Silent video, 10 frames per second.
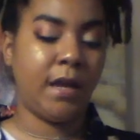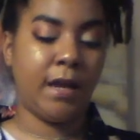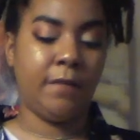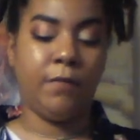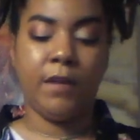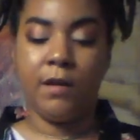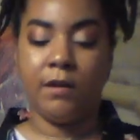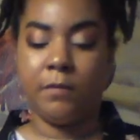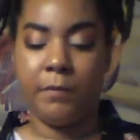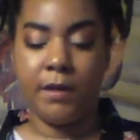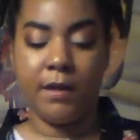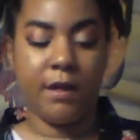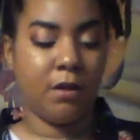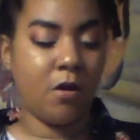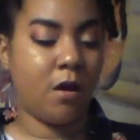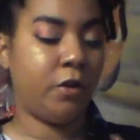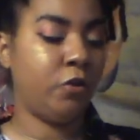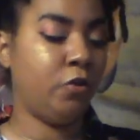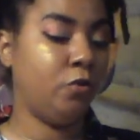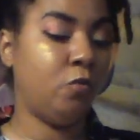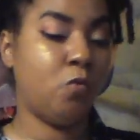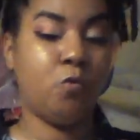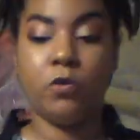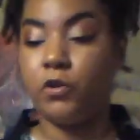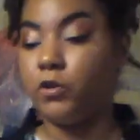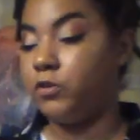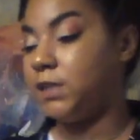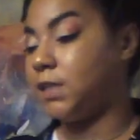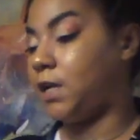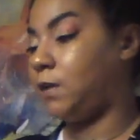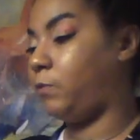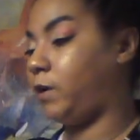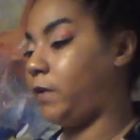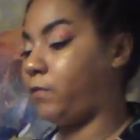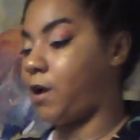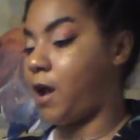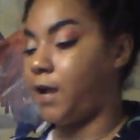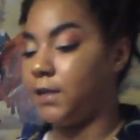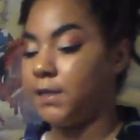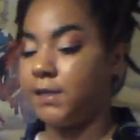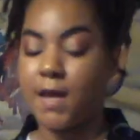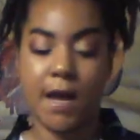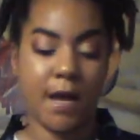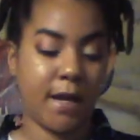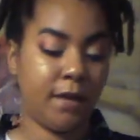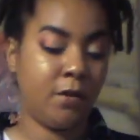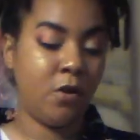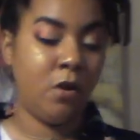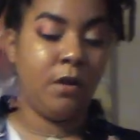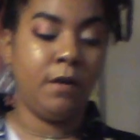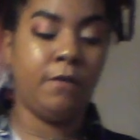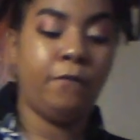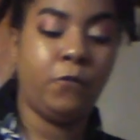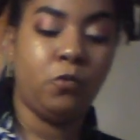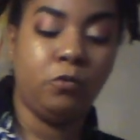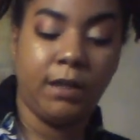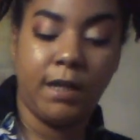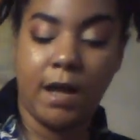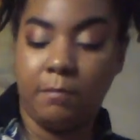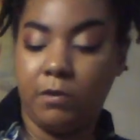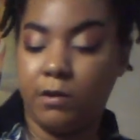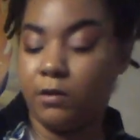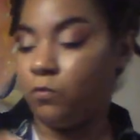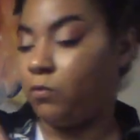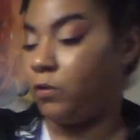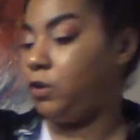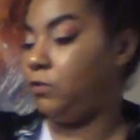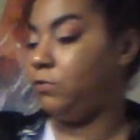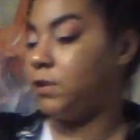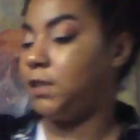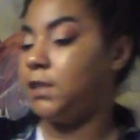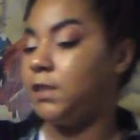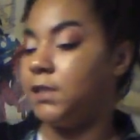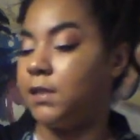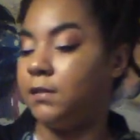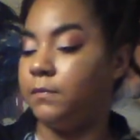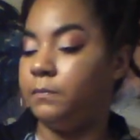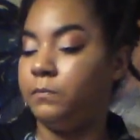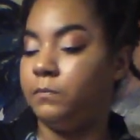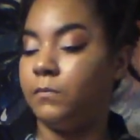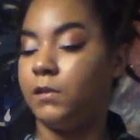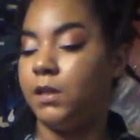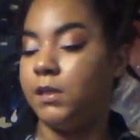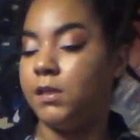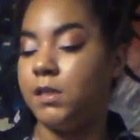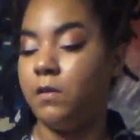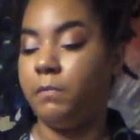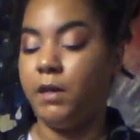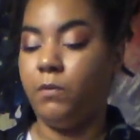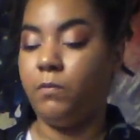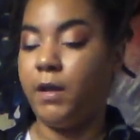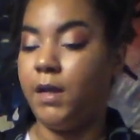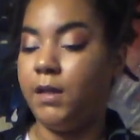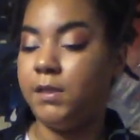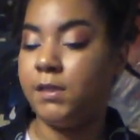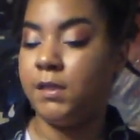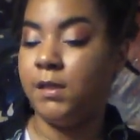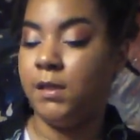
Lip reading: And then depending on who orders some, whenever I decide fully how I'm going to use this in so many ways,